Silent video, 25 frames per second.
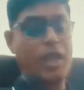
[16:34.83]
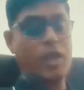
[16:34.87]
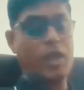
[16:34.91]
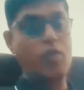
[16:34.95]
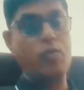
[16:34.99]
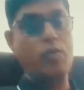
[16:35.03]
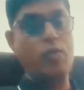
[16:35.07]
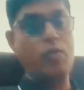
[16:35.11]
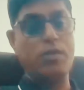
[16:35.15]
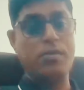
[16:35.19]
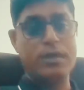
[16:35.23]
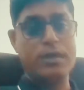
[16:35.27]
Thank
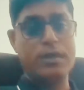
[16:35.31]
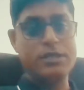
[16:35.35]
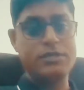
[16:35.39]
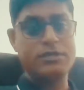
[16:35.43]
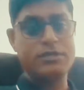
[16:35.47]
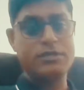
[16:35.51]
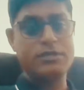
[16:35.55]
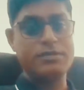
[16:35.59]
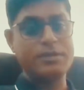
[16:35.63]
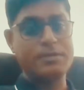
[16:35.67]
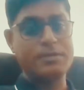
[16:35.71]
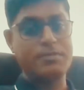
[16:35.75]
you very
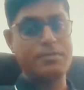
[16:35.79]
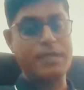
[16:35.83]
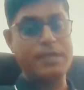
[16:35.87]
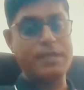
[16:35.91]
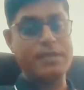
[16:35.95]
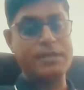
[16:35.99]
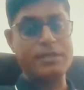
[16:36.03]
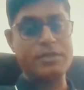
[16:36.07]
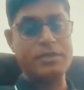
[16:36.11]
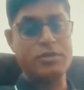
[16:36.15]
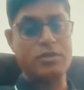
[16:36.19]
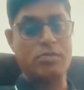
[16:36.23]
much.
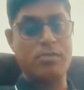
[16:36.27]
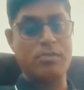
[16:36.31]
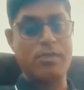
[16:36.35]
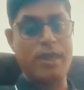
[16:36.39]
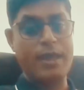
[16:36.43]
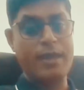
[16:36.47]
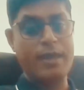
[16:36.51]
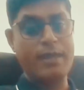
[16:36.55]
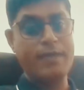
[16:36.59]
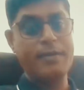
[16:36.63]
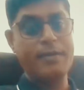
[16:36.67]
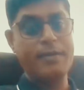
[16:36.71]
Pleasure is all
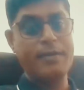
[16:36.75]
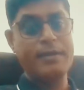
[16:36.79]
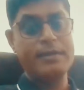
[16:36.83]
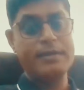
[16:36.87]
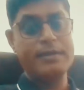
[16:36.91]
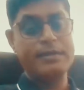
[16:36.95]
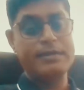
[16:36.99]
mine.